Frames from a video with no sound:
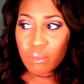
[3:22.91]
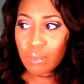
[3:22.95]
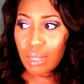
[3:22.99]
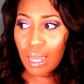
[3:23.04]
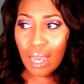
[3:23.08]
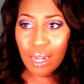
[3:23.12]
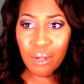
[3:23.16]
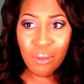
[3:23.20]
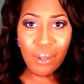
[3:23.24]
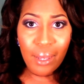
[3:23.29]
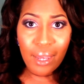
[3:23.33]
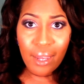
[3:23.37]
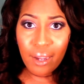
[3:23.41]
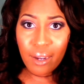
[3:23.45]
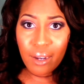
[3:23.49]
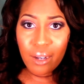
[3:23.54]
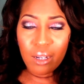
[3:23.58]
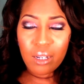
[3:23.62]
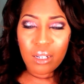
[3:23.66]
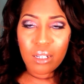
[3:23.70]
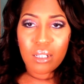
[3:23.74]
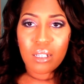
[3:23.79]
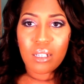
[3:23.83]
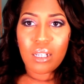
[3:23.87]
I don't care.
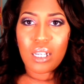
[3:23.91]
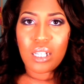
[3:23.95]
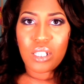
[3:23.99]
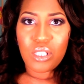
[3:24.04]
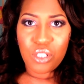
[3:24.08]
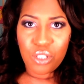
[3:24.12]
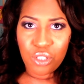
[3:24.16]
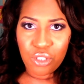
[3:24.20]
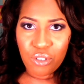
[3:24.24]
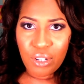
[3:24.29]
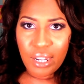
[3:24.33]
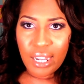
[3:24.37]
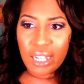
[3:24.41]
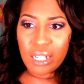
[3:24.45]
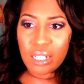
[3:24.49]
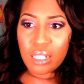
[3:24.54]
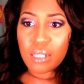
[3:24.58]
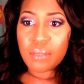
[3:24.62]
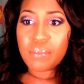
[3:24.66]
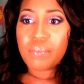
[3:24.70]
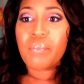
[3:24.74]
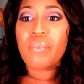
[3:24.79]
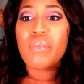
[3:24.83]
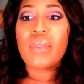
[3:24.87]
It's a
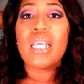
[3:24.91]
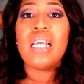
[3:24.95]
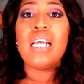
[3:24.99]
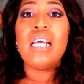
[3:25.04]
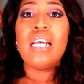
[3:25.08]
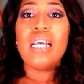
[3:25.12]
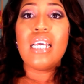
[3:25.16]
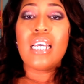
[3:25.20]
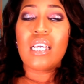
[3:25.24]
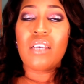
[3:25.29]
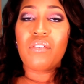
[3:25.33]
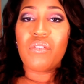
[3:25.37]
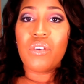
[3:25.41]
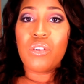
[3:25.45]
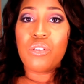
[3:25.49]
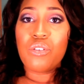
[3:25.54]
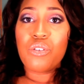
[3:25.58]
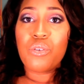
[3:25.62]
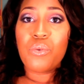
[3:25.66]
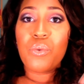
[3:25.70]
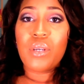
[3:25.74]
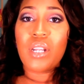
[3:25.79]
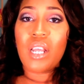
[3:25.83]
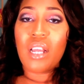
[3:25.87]
strand. If you
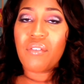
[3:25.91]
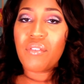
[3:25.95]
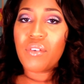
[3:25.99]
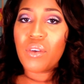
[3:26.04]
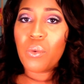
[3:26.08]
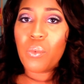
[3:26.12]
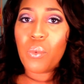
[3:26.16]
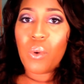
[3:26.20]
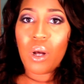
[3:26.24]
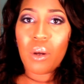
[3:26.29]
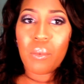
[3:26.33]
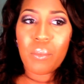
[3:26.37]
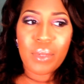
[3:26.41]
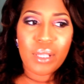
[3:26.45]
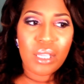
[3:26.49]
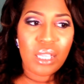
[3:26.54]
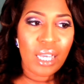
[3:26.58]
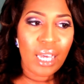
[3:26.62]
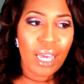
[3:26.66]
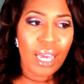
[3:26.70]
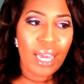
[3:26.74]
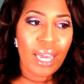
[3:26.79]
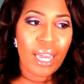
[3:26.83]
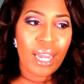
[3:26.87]
do whatever you want with the
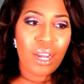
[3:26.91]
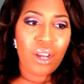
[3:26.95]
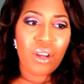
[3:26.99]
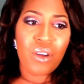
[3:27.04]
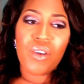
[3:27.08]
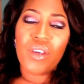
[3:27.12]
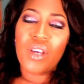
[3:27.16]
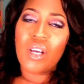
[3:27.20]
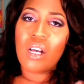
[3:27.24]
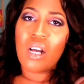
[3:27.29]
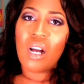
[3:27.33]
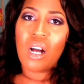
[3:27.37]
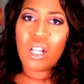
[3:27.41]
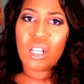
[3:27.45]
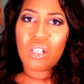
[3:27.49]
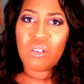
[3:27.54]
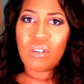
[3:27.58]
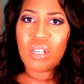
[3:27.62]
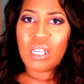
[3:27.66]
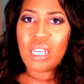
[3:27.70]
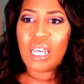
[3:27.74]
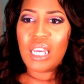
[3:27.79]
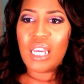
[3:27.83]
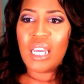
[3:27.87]
hair, you're
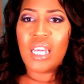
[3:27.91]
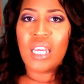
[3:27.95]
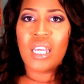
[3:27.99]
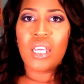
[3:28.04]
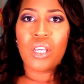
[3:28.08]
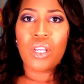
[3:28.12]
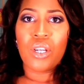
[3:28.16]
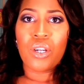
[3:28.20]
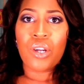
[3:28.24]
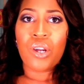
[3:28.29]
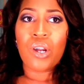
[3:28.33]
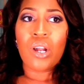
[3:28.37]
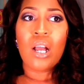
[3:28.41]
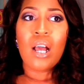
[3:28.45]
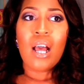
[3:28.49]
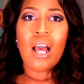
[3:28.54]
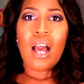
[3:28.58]
coloring it, you're